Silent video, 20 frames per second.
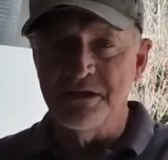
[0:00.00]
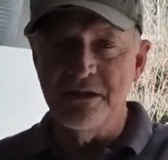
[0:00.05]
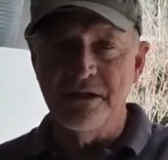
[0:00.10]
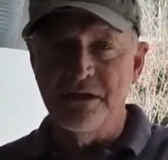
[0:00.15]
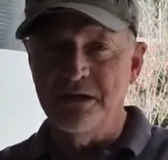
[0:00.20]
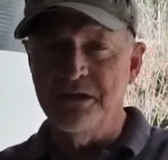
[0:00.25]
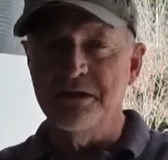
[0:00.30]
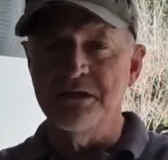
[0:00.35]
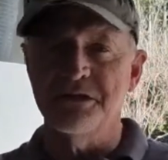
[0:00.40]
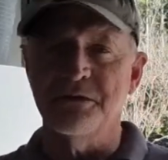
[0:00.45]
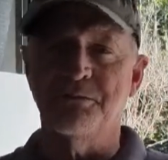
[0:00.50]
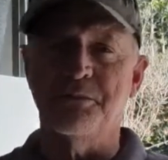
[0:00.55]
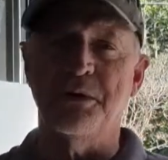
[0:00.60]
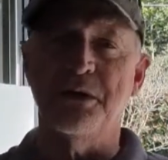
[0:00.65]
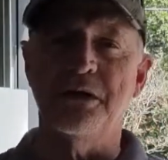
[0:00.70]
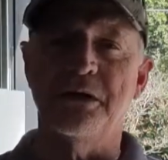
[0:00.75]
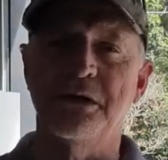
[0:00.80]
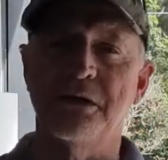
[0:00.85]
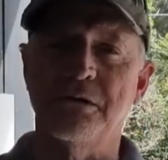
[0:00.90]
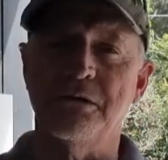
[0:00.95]
and then it
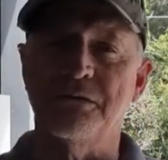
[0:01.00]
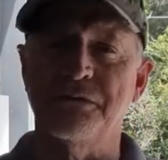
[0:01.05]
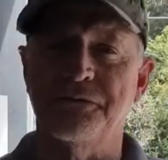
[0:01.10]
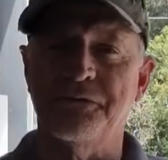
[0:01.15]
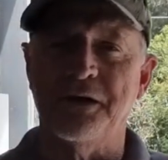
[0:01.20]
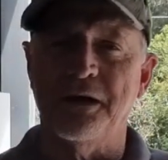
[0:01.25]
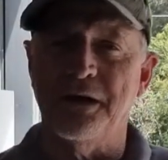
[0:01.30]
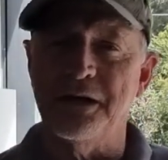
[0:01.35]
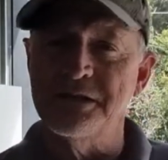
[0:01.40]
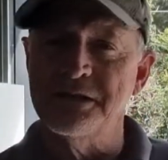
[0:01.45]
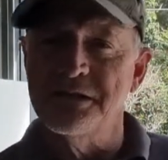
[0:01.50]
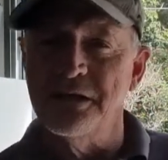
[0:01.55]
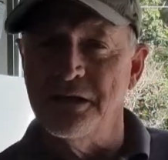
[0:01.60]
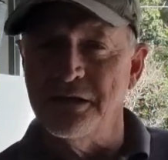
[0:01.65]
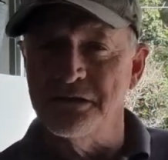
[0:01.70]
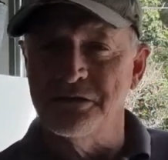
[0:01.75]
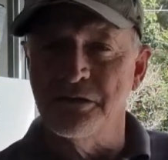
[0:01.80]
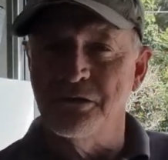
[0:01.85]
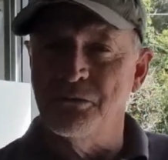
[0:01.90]
disappeared off car sales,